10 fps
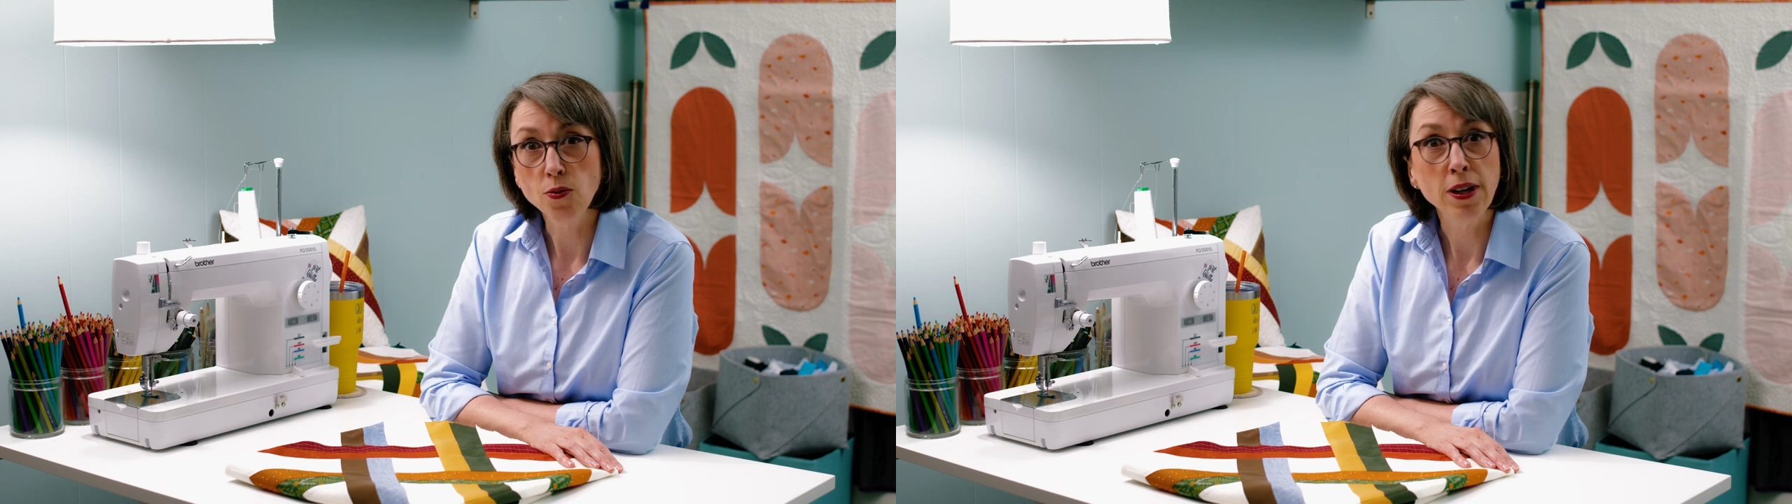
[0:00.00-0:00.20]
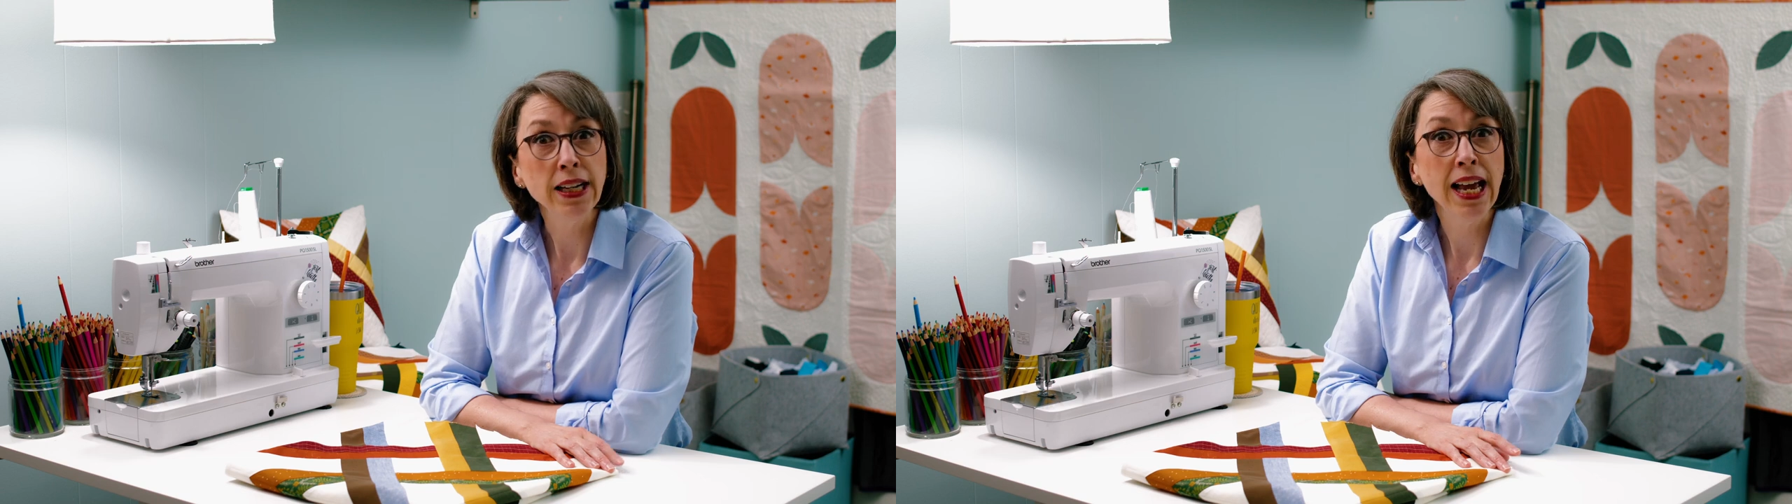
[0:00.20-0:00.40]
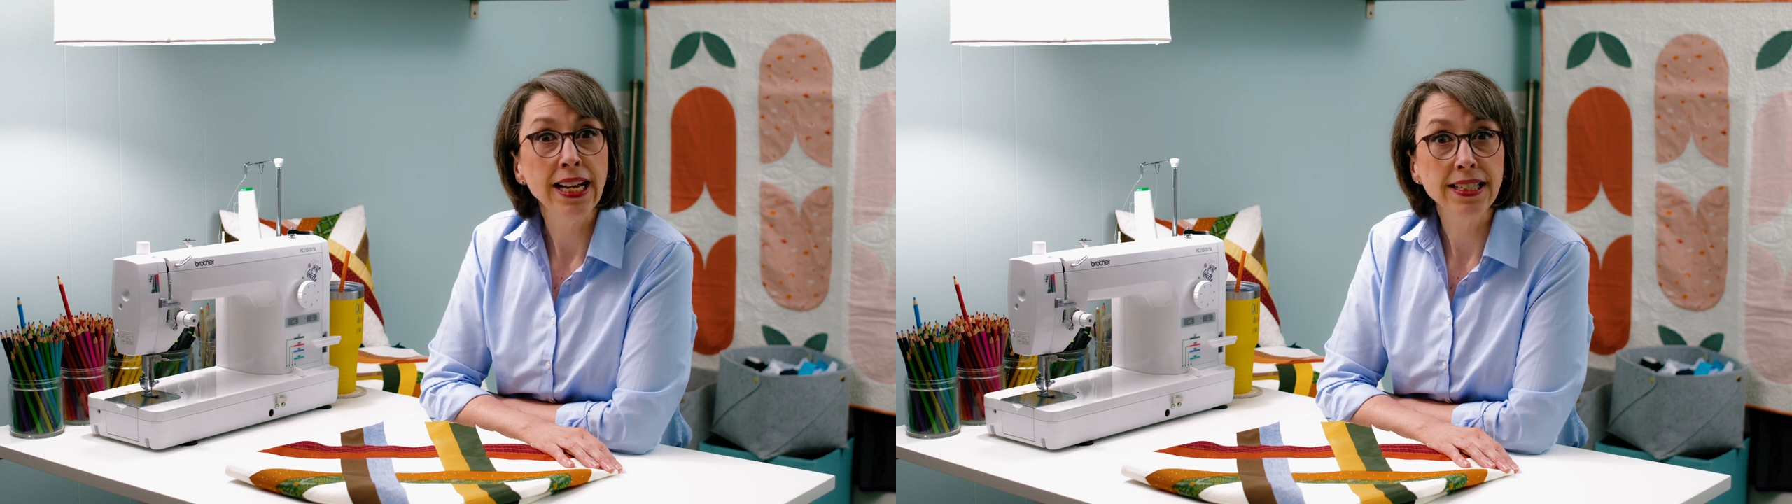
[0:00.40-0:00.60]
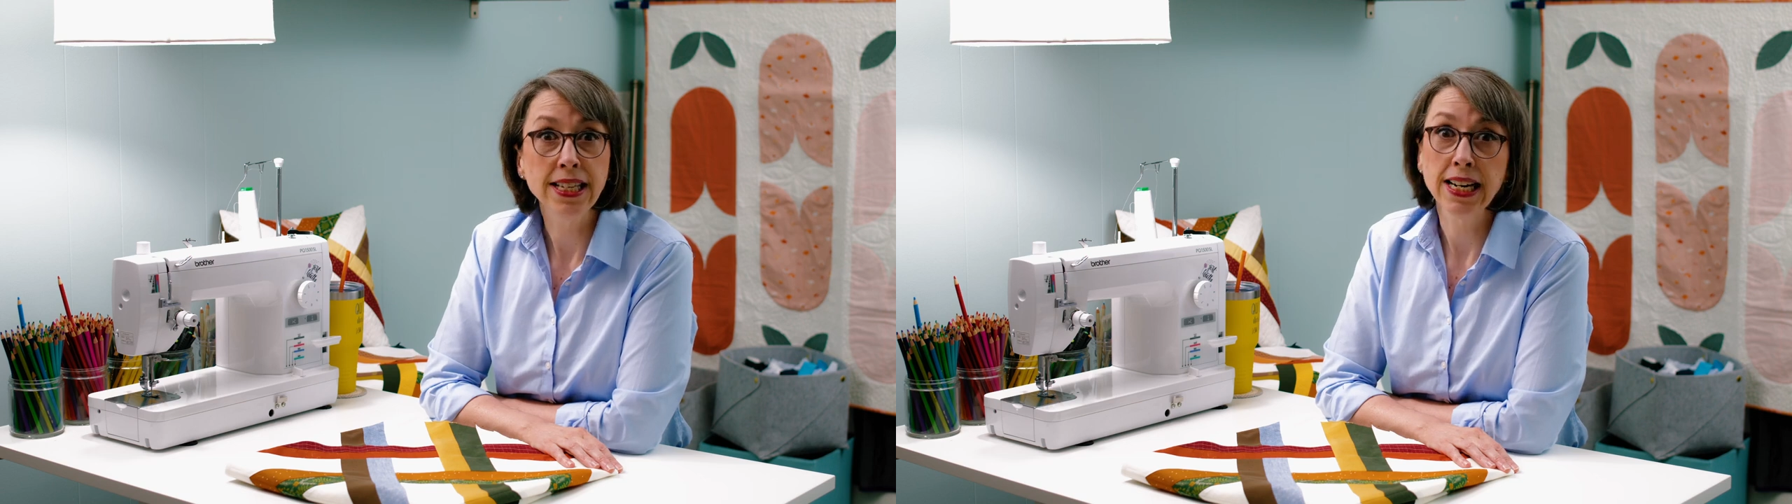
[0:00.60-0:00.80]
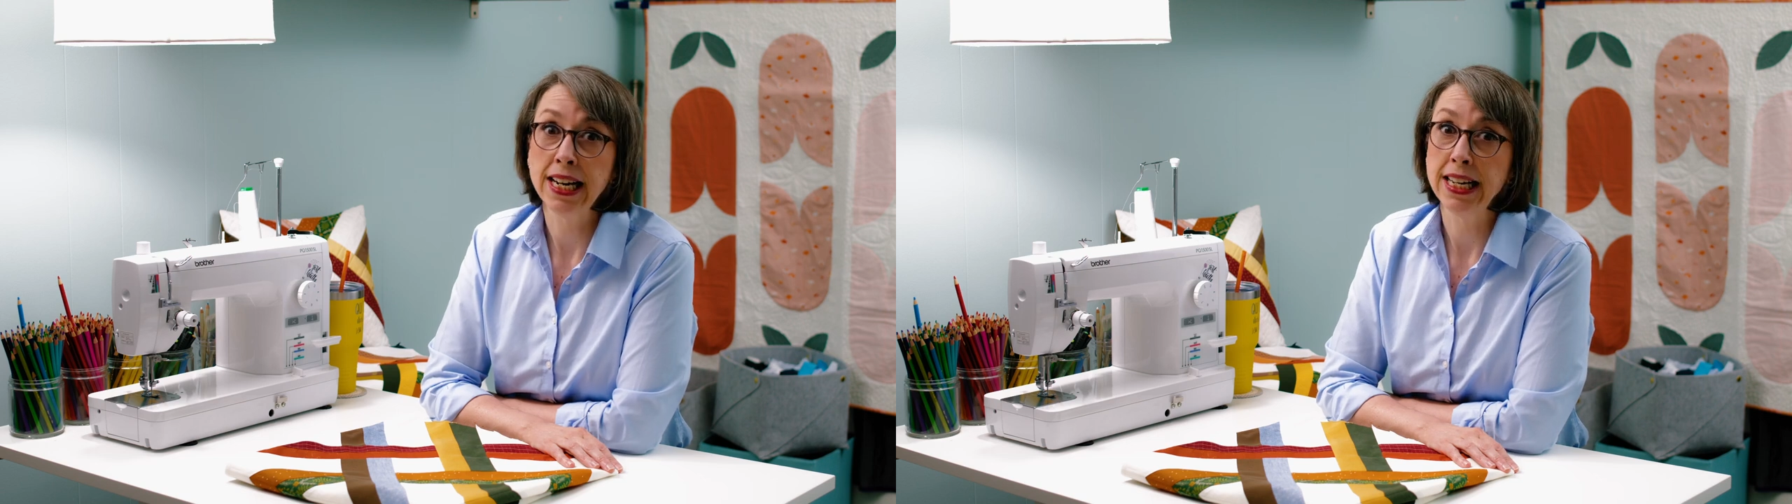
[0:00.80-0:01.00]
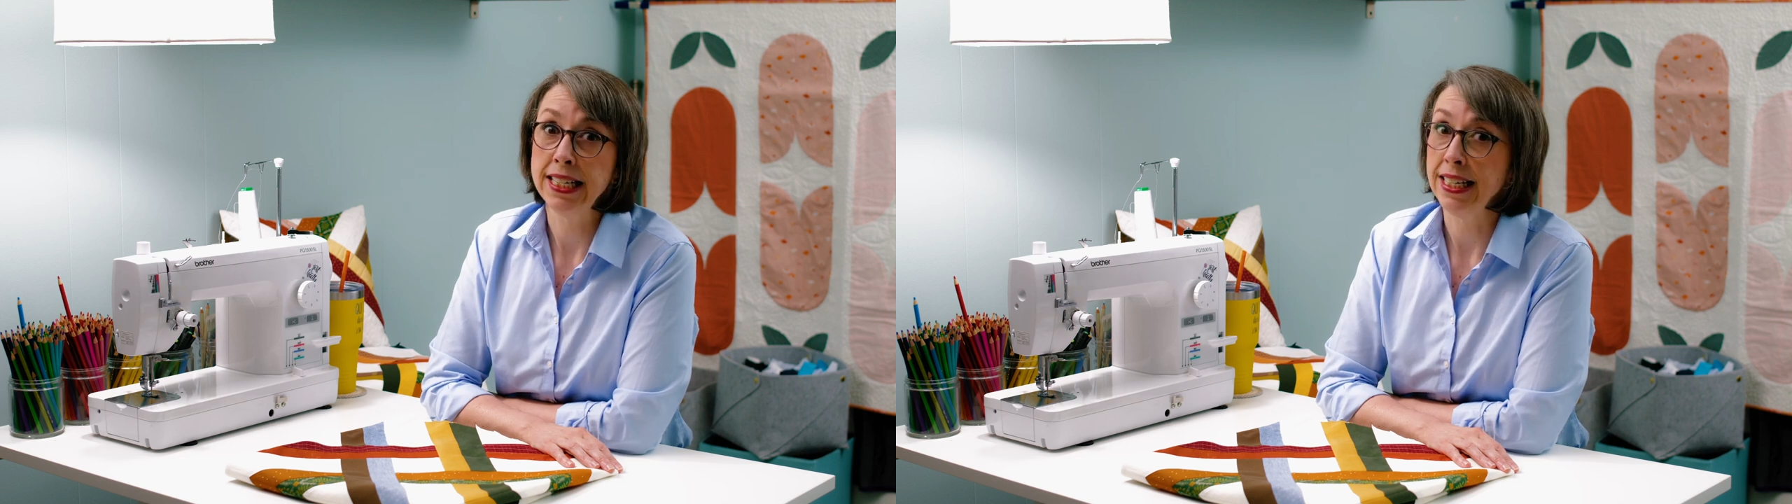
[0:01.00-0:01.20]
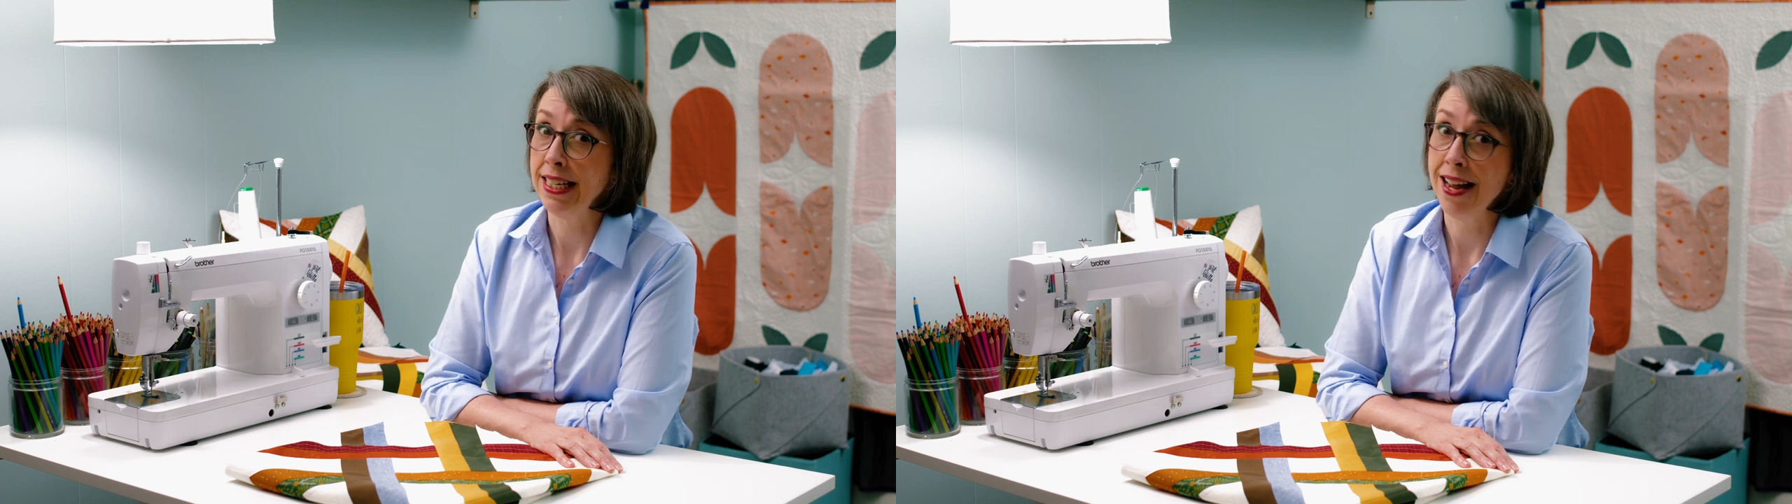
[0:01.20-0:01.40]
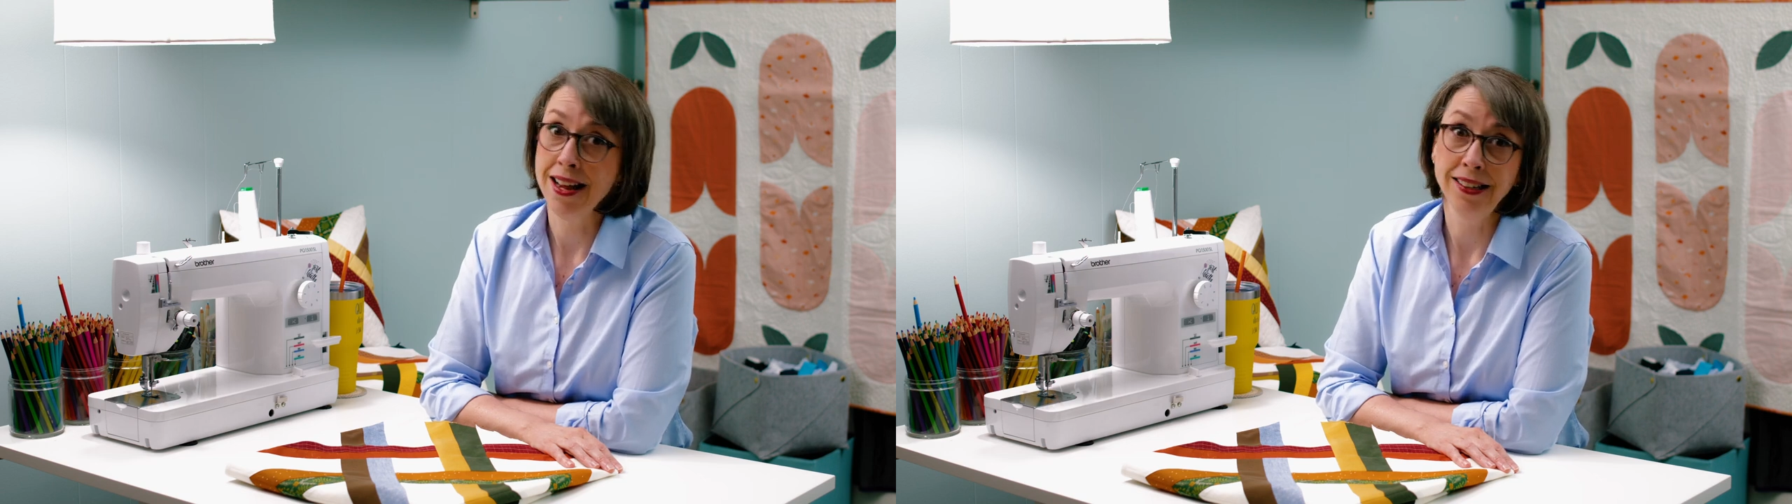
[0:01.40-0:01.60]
realized that I did not